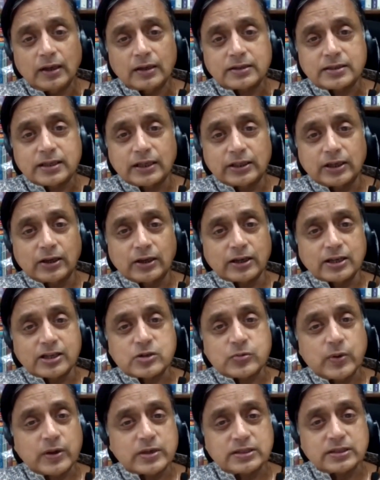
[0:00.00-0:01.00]
turn on a
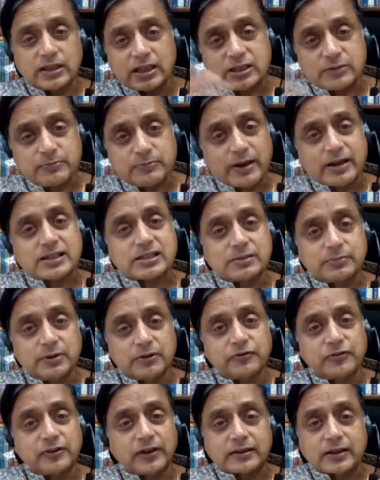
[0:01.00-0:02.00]
switch and expect to be
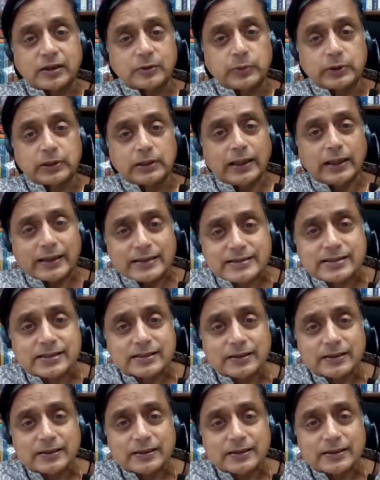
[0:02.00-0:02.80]
flooded with light.